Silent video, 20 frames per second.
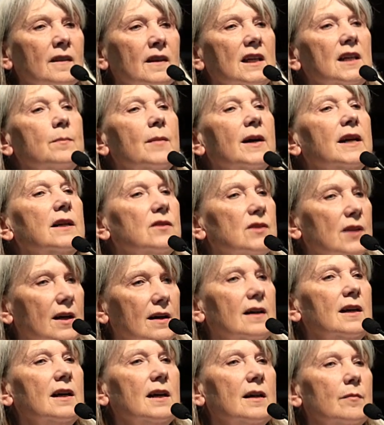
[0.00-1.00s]
he made
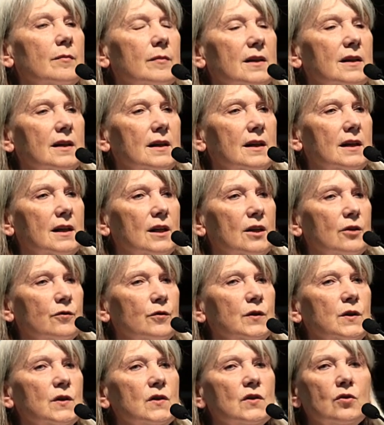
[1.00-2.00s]
time
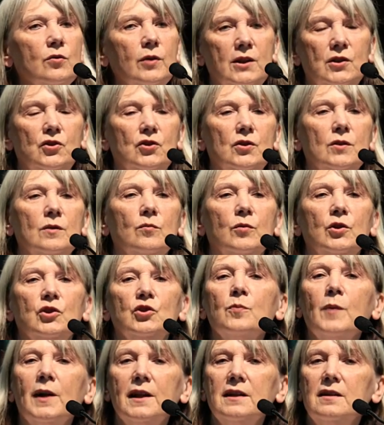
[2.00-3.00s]
for this question,
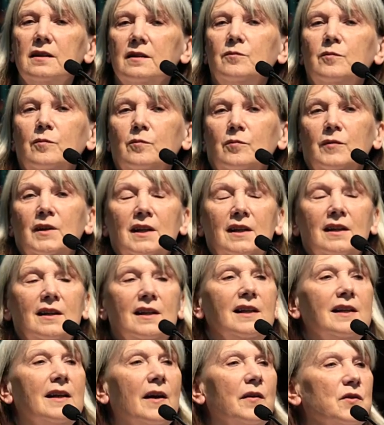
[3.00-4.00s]
which might have,
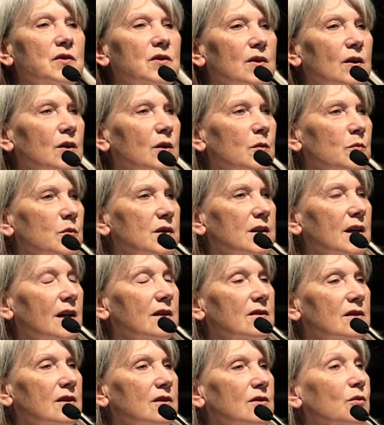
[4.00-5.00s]
in other
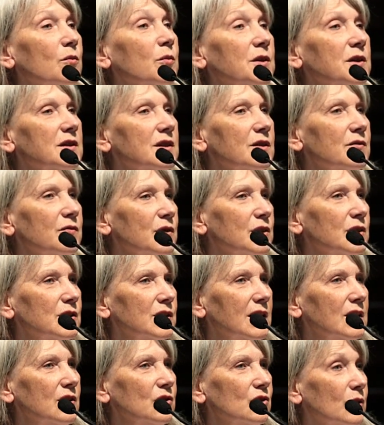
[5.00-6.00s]
circumstances or with a different
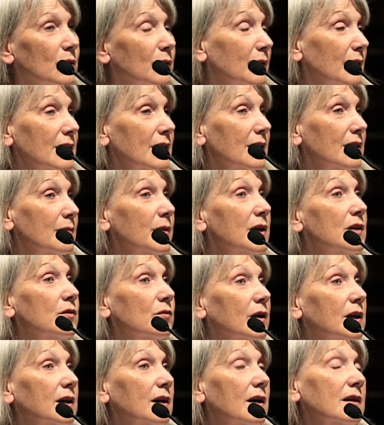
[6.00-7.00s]
teacher, been
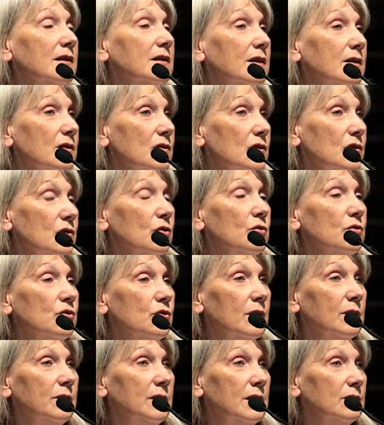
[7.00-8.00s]
regarded as too
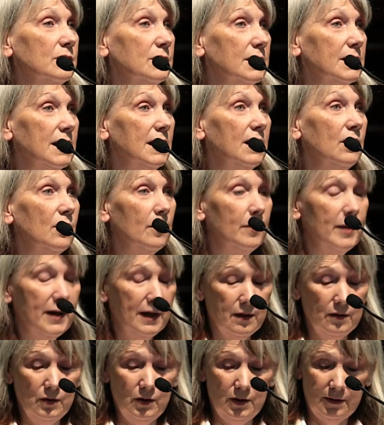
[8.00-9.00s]
trivial to care
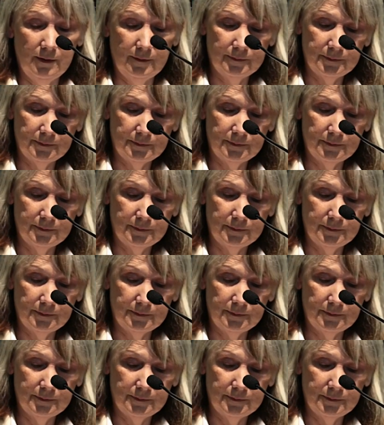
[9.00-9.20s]
about.